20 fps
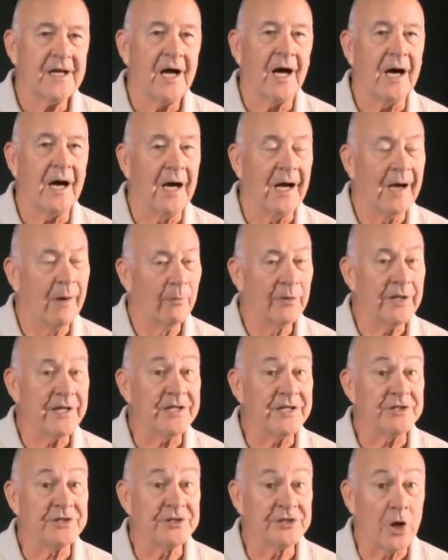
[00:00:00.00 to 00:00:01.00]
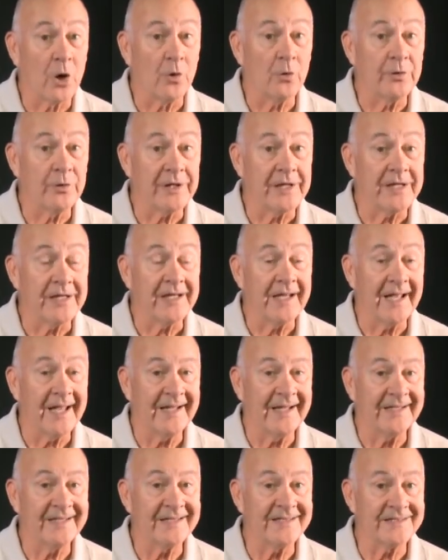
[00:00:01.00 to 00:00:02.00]
Awizoni
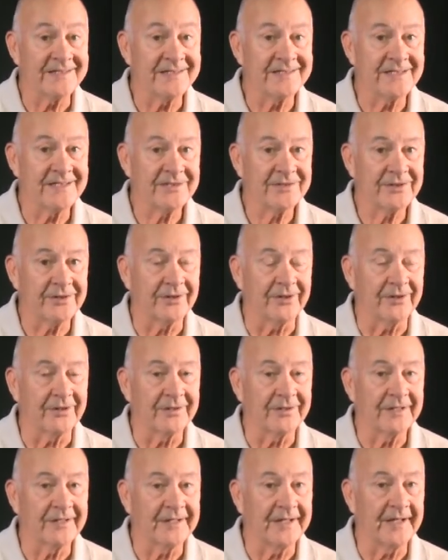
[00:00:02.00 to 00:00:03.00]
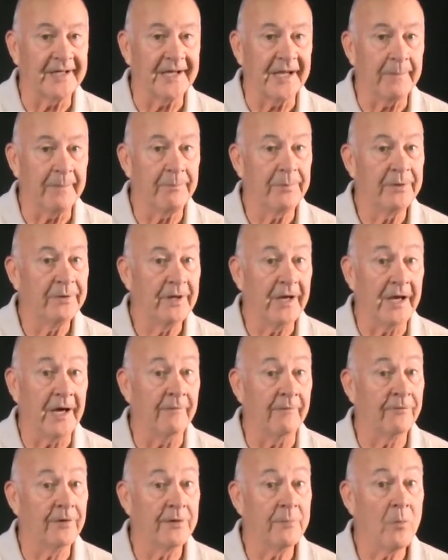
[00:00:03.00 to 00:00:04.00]
and his sister, get up
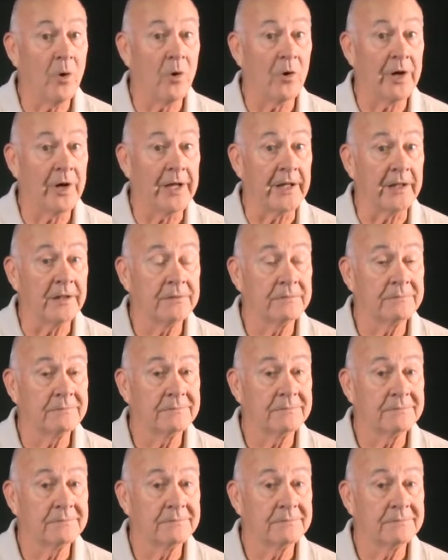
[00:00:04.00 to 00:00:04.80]
every morning